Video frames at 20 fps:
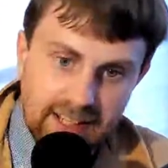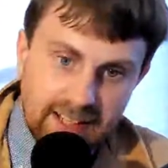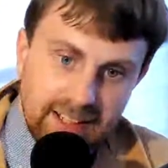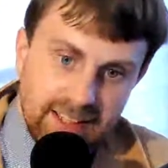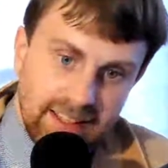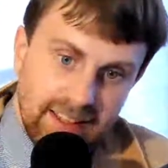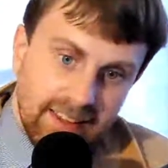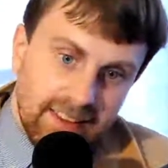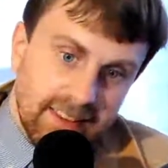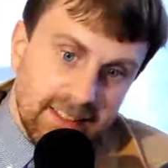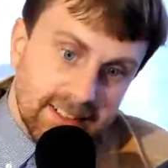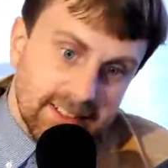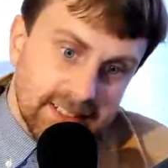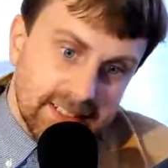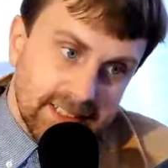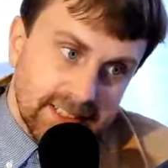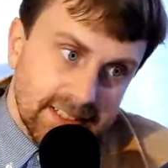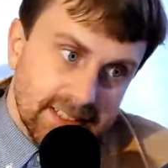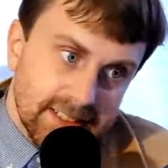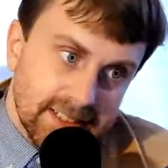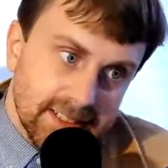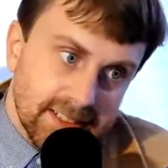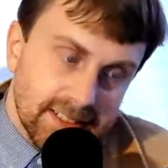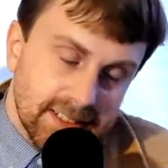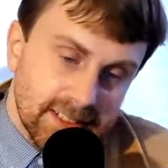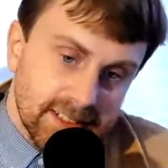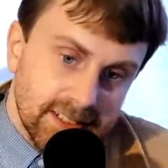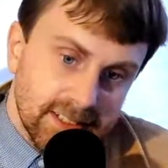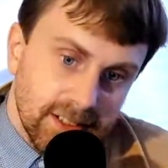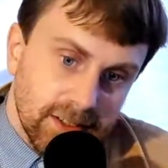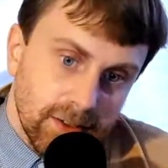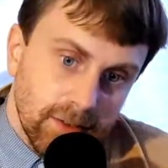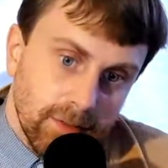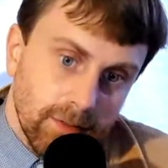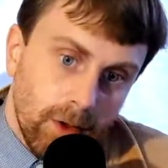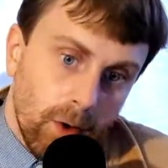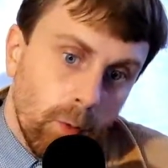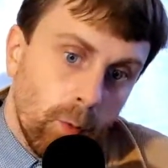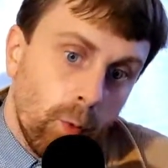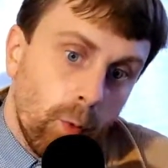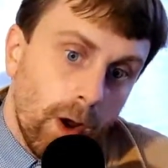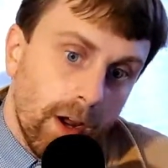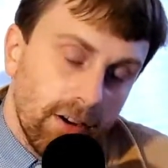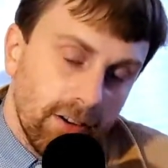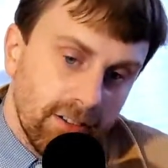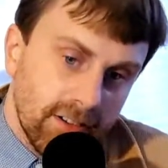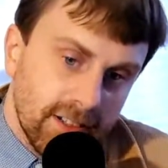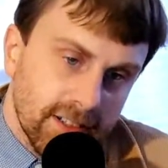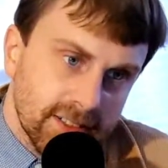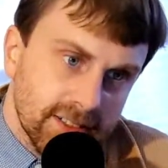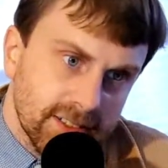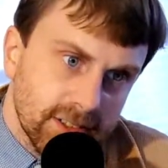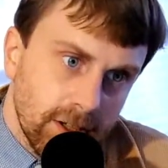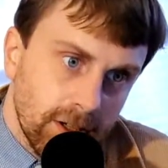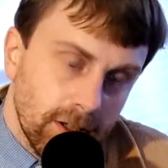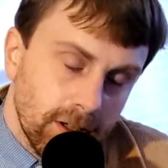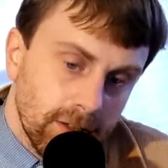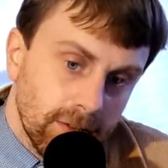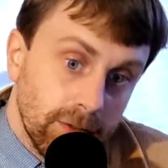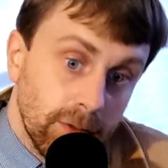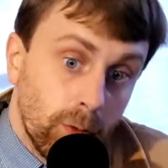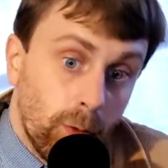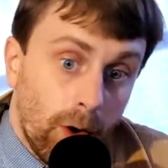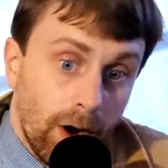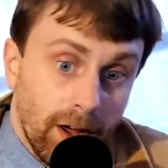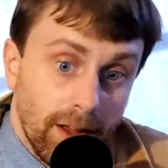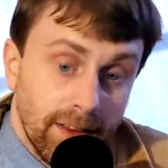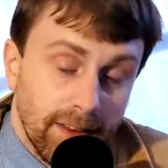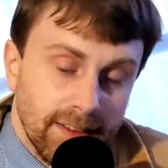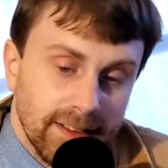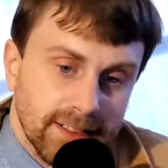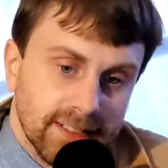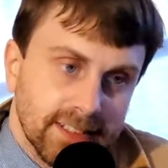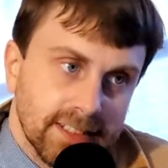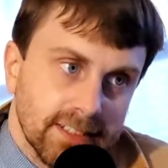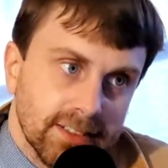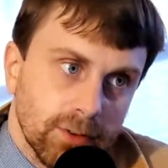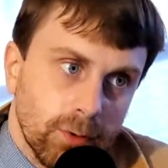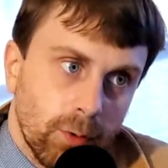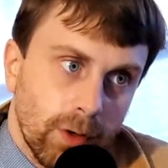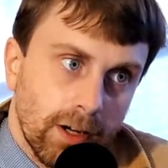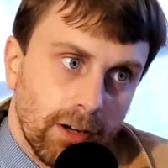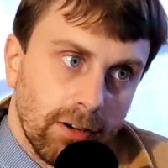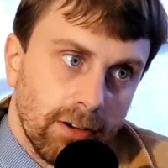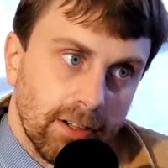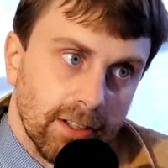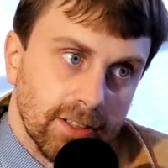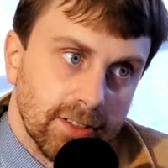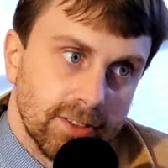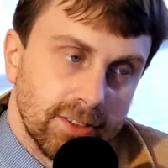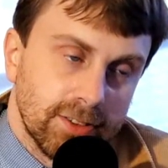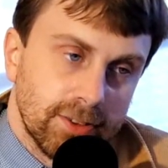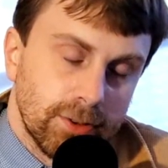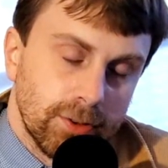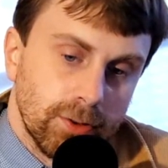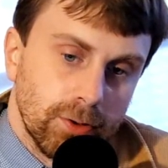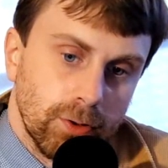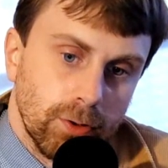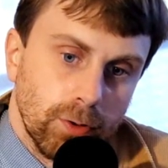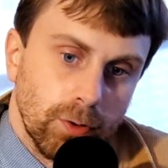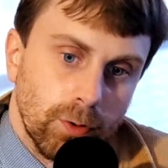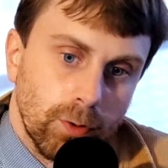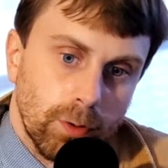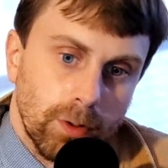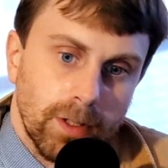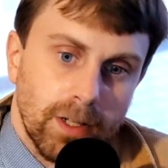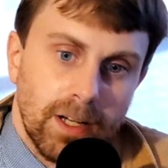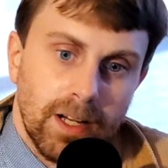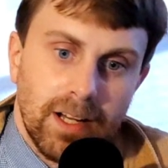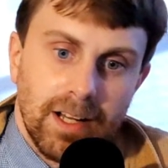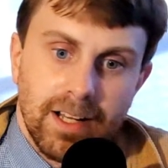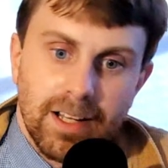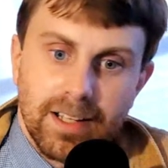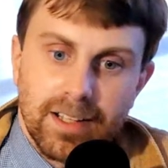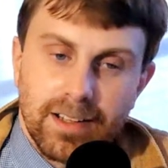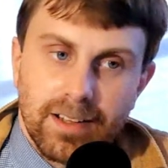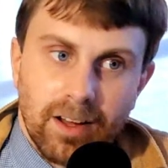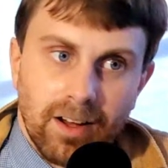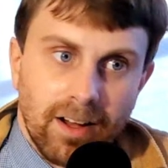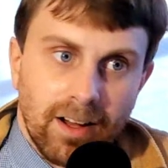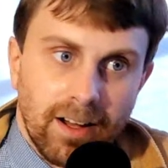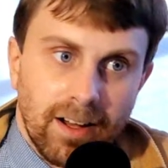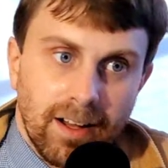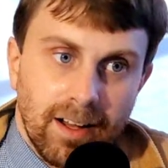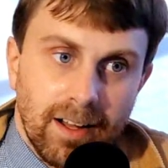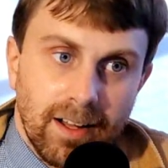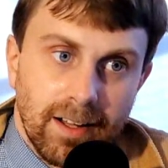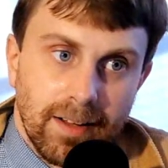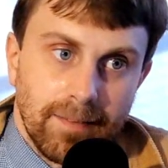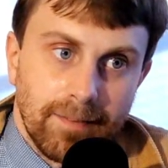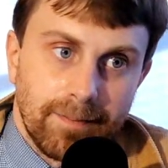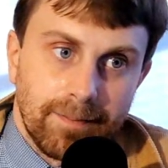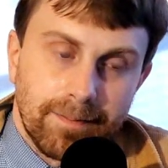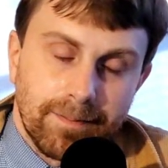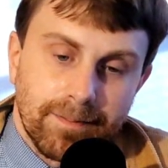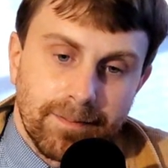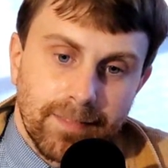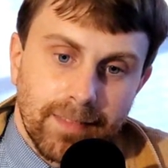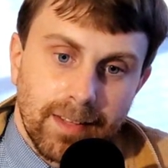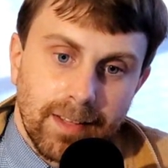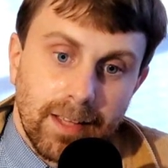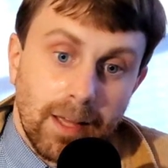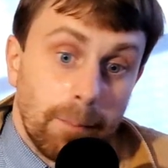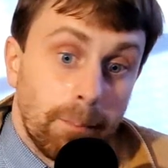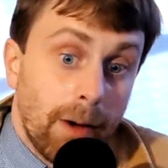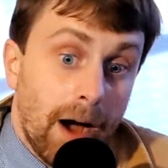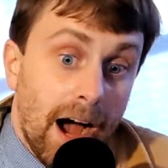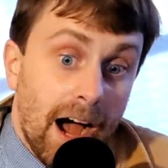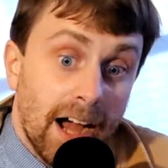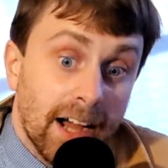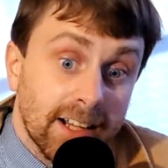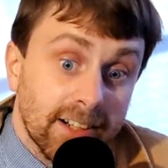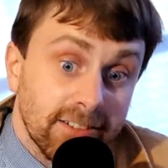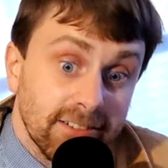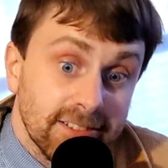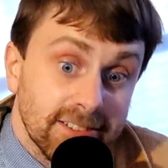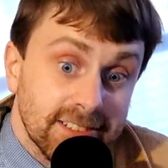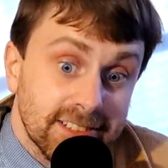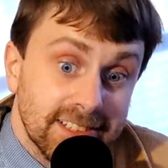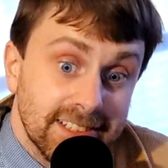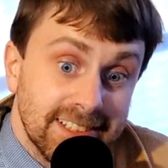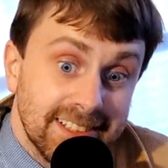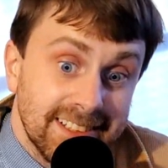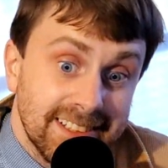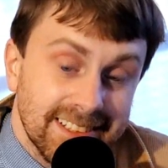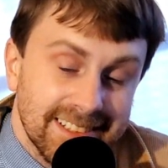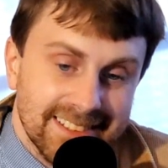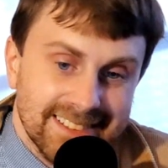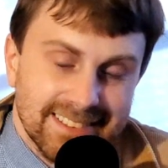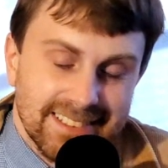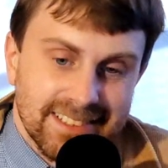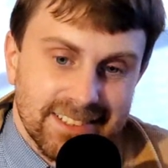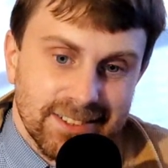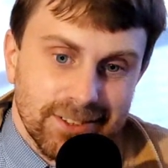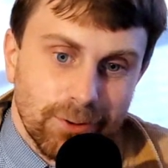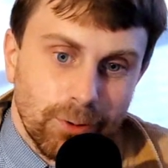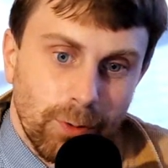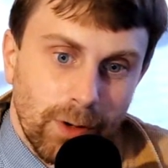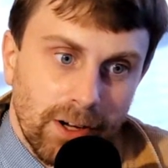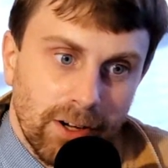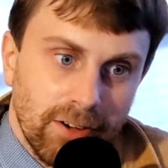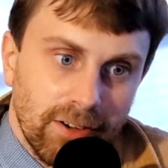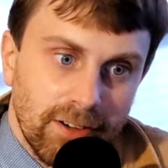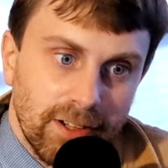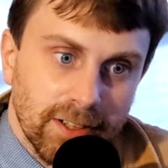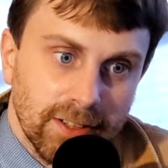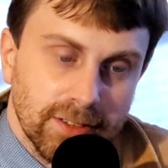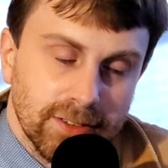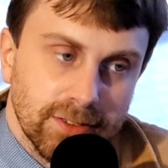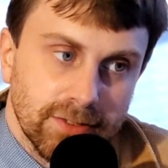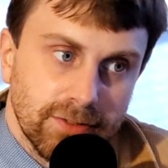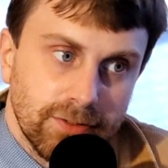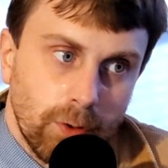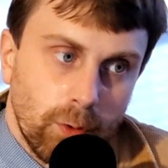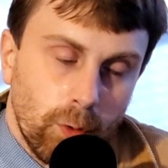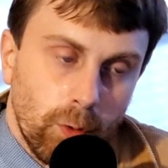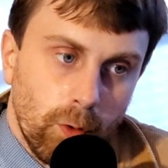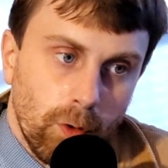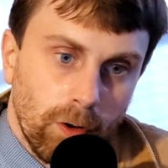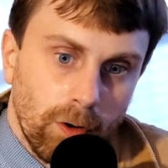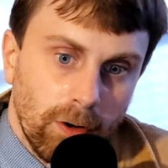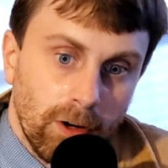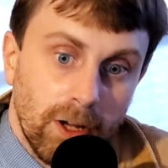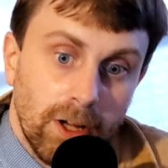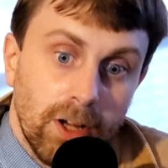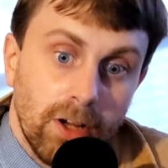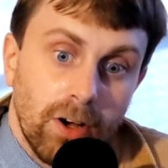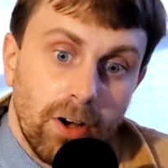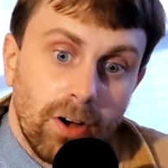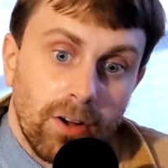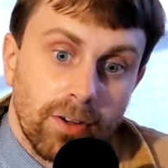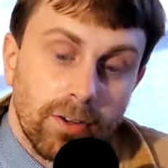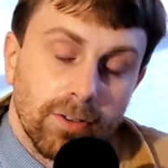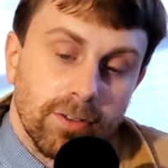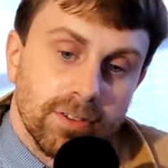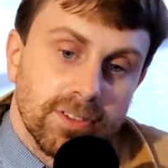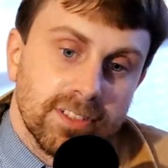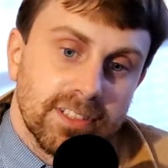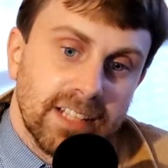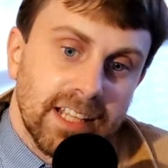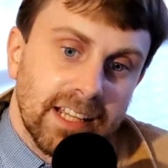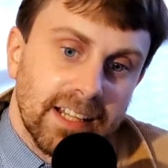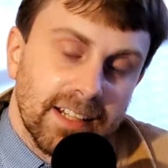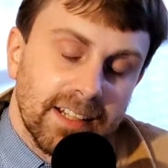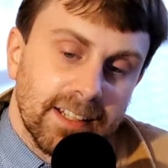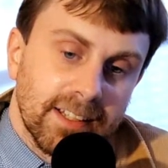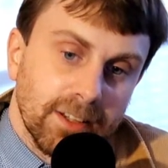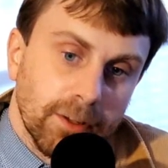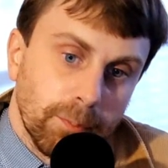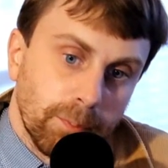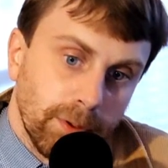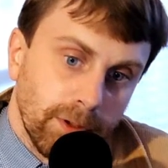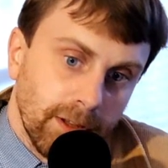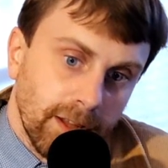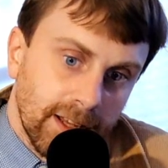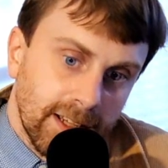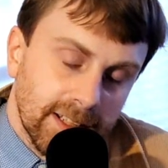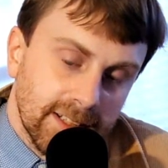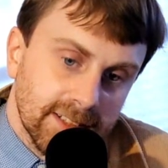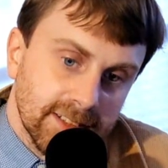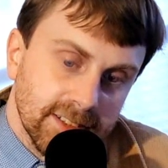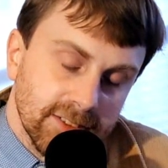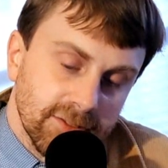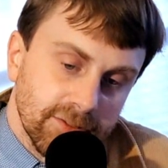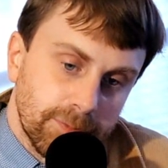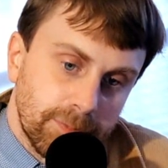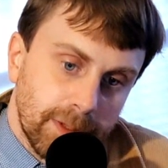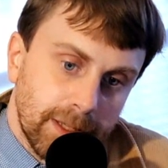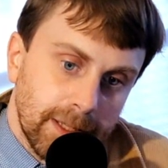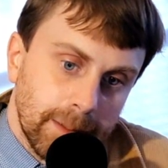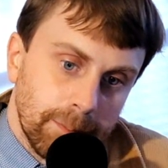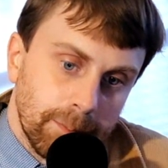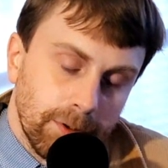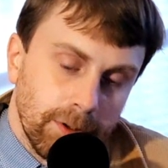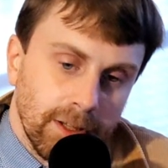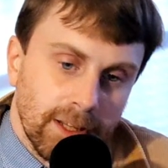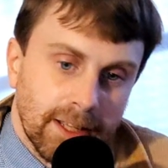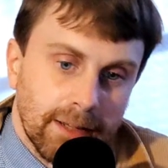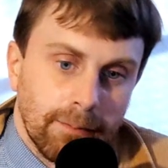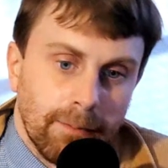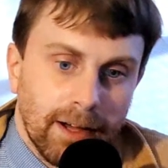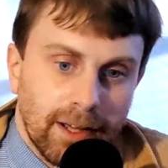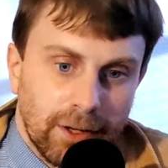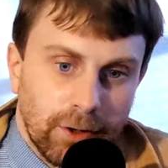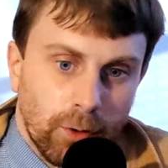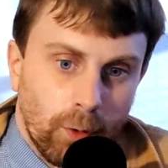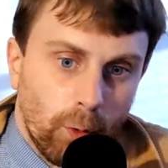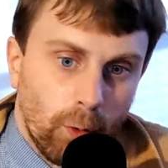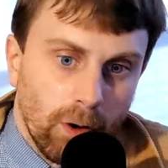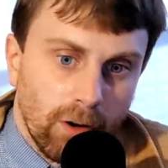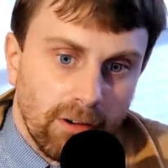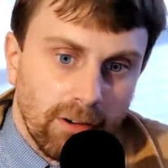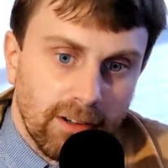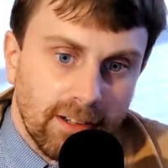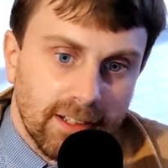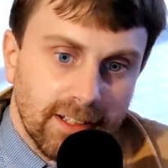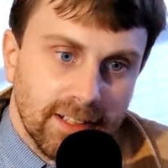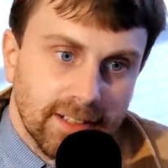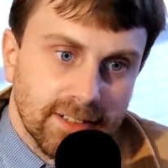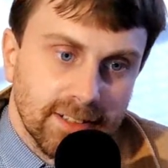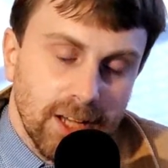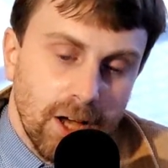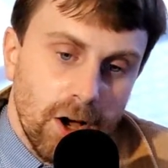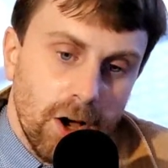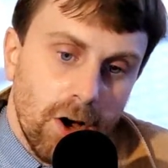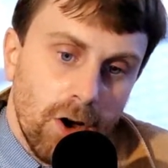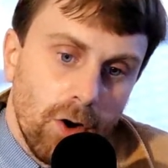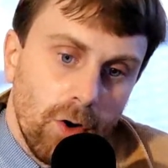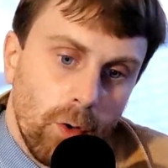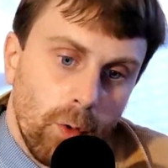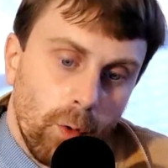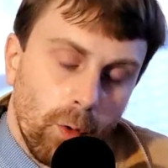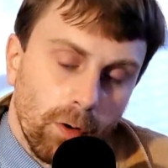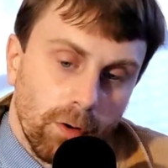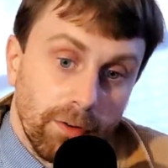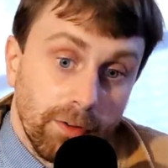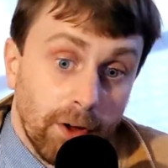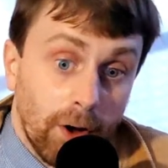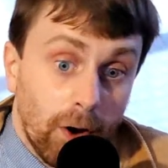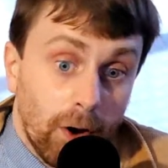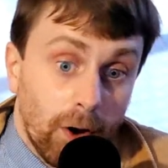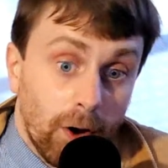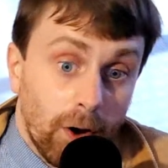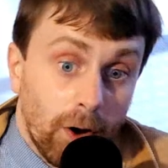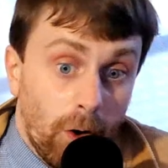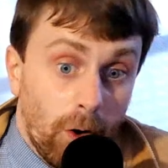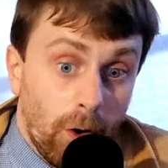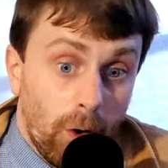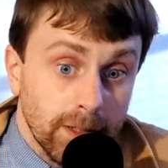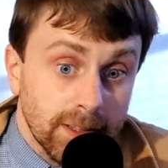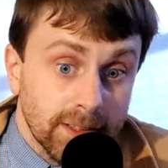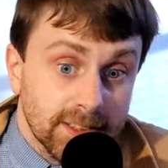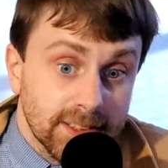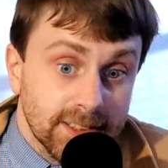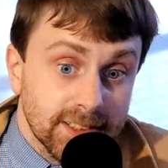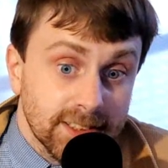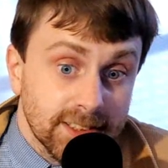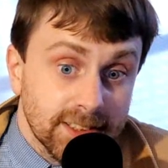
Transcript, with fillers: This is awareness of what? This is awareness to uh, hypocrisy? Is this awareness for understanding the plights of people like minorities or the homeless?